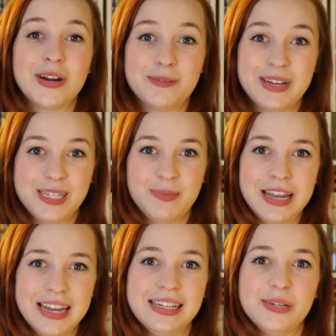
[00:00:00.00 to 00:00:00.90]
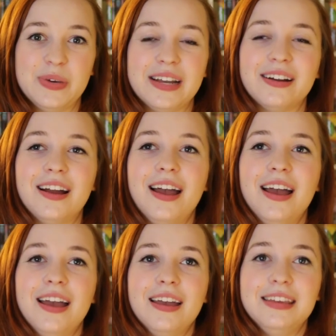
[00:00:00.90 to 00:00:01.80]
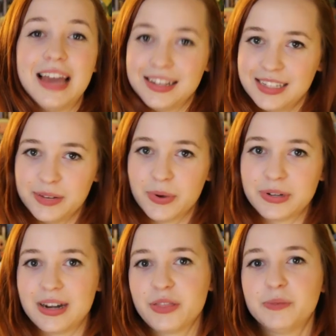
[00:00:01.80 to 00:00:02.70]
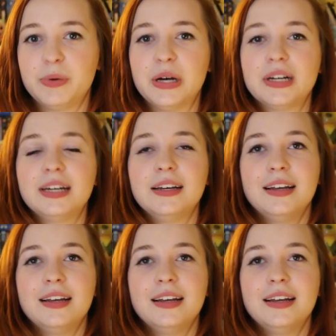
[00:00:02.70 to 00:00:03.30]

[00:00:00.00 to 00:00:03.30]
Artemis by Andy Weir. Yes, he wrote another book.